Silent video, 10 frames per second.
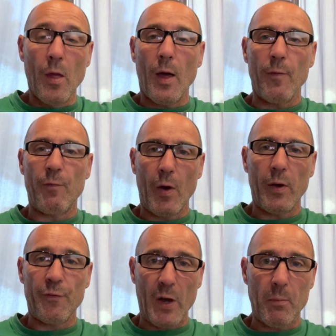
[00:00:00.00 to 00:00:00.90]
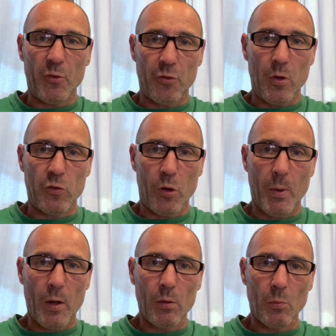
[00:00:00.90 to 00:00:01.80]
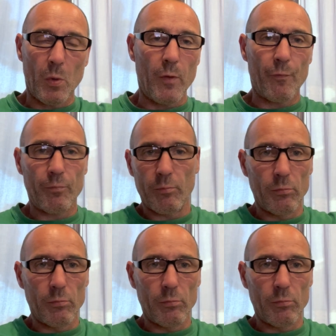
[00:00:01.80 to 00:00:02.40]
a very famous YouTuber with